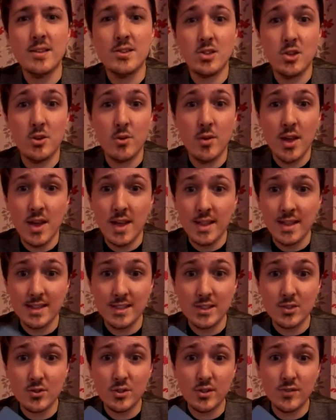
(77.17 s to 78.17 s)
So this
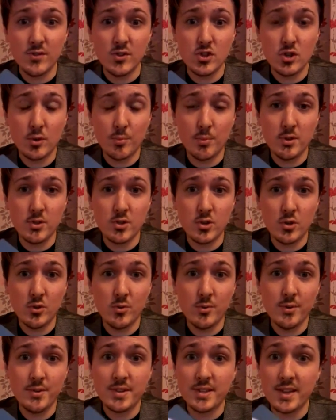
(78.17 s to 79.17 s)
is good if you shop in John
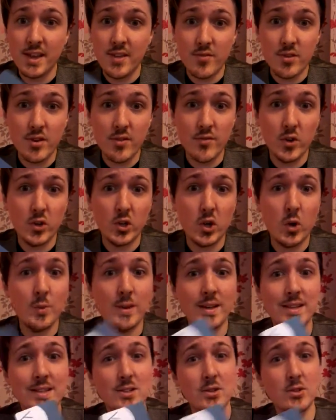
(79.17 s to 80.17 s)
Lewis, and even if you
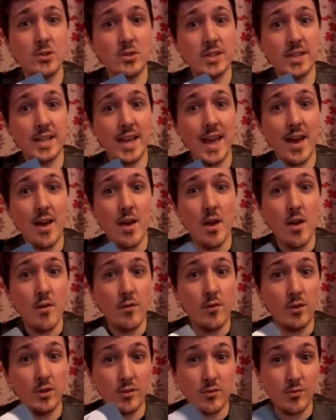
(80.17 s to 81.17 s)
don't, it's good to get
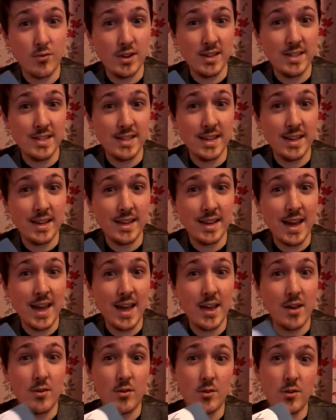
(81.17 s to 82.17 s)
for the free tea and
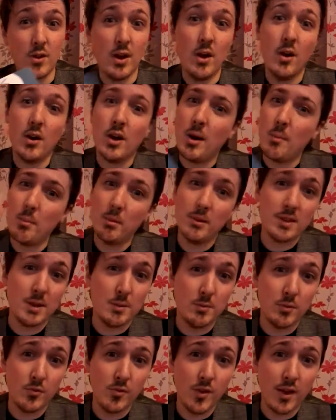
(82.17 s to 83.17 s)
cake a couple of
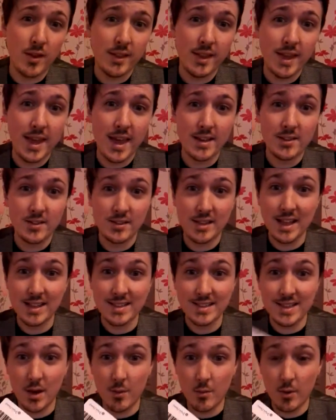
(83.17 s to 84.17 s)
times throughout the year. So
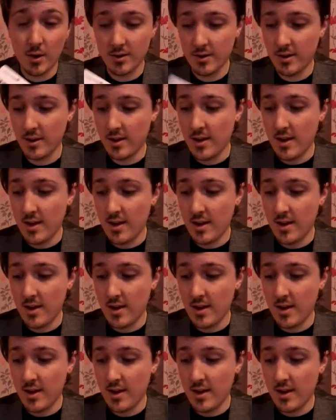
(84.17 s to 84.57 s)
that's that one.